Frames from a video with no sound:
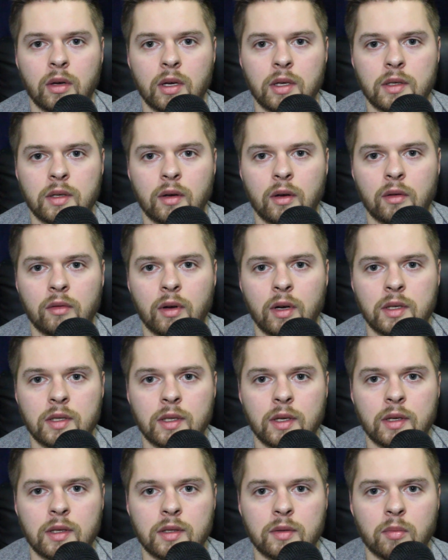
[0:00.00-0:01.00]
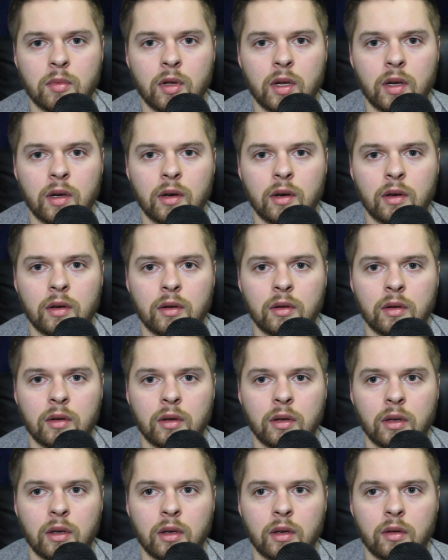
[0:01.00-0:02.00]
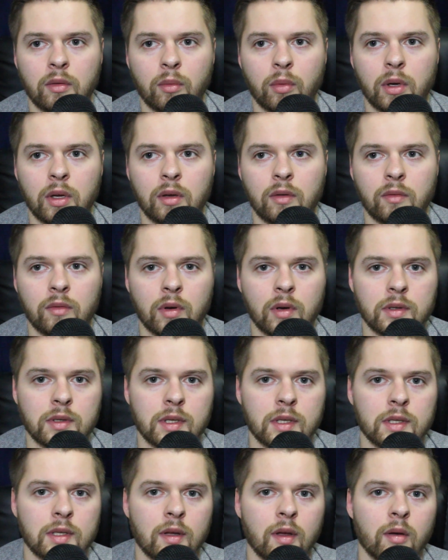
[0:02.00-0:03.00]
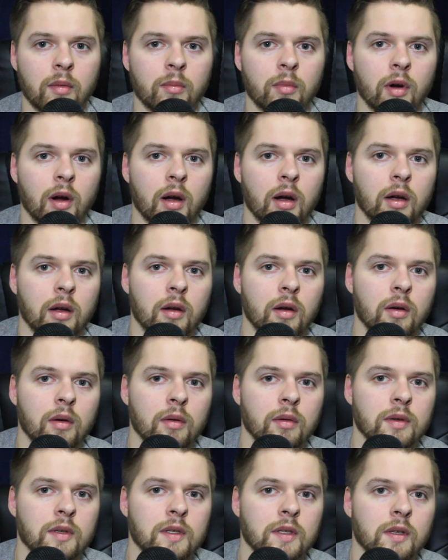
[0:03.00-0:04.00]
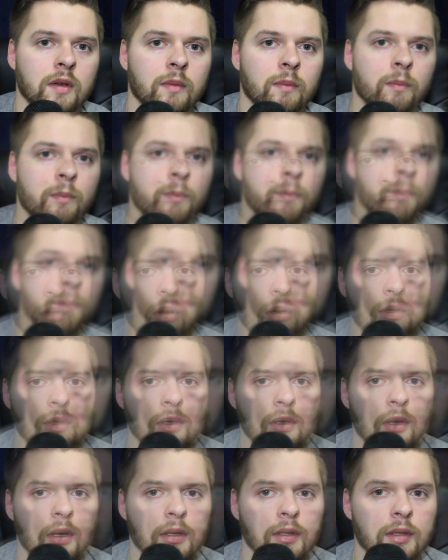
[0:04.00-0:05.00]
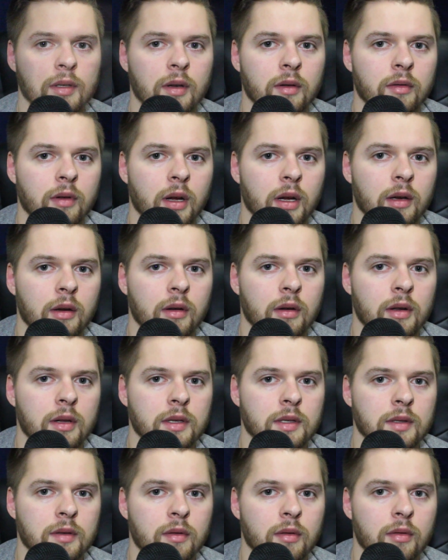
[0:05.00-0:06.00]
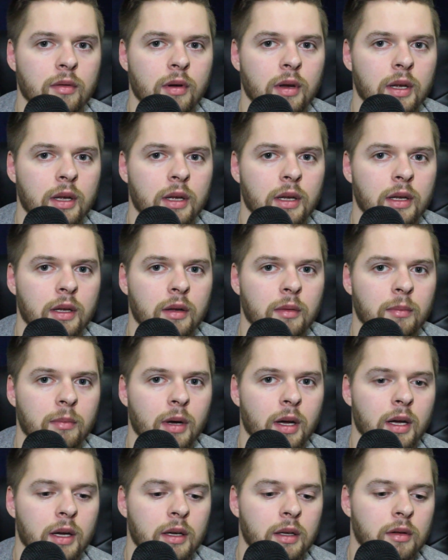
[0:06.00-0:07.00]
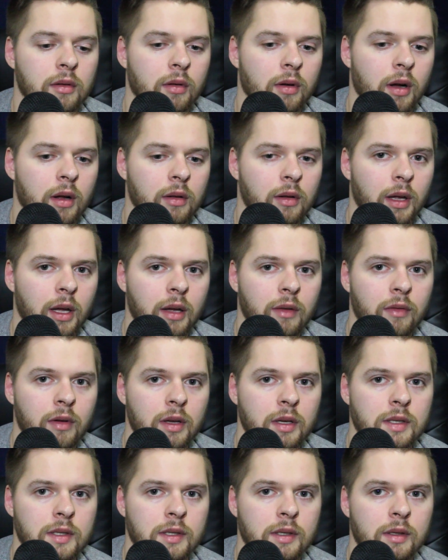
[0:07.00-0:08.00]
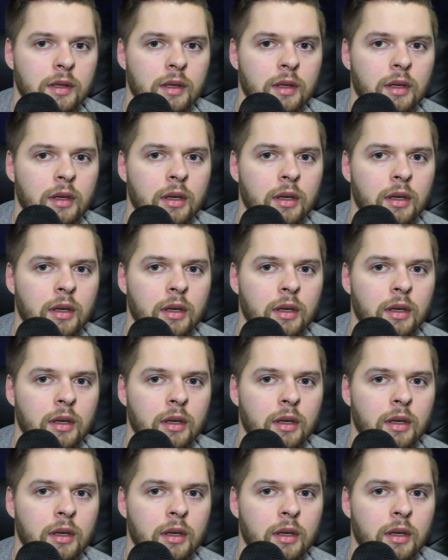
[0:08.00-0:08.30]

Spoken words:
as a Redskins player in a win versus the Broncos. The rushing touchdown record is 3 by Terrell Davis